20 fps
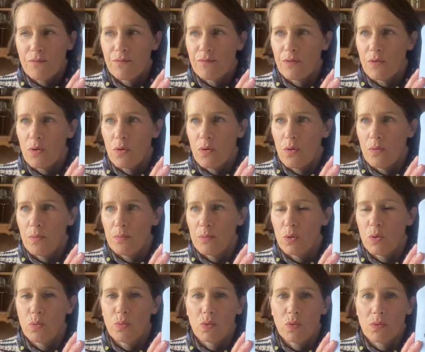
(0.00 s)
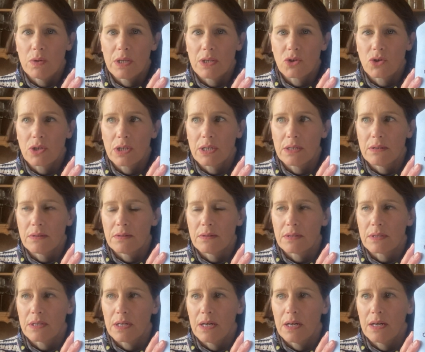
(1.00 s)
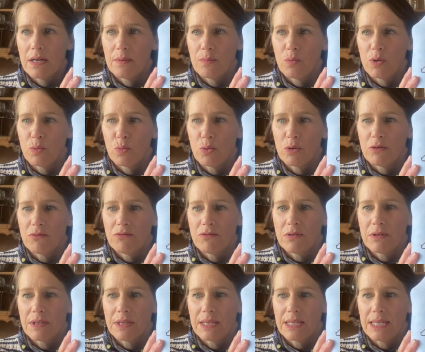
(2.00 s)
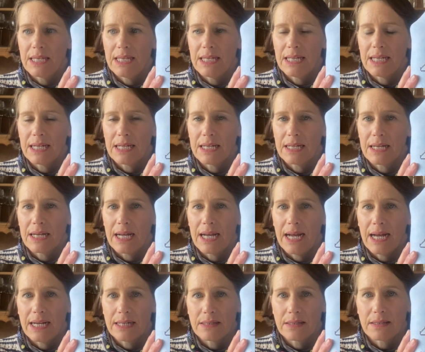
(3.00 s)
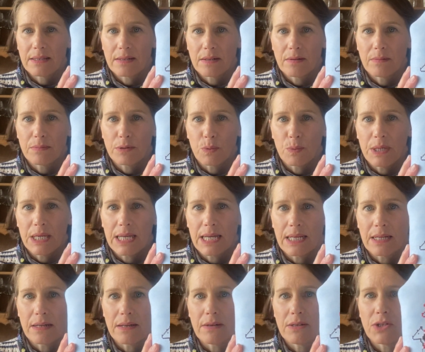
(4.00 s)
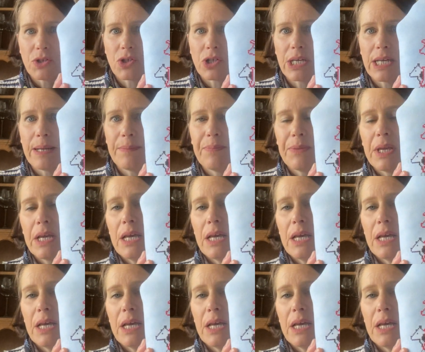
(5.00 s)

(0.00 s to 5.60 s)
or walnut shells when we were at the hat sampler weekend last year.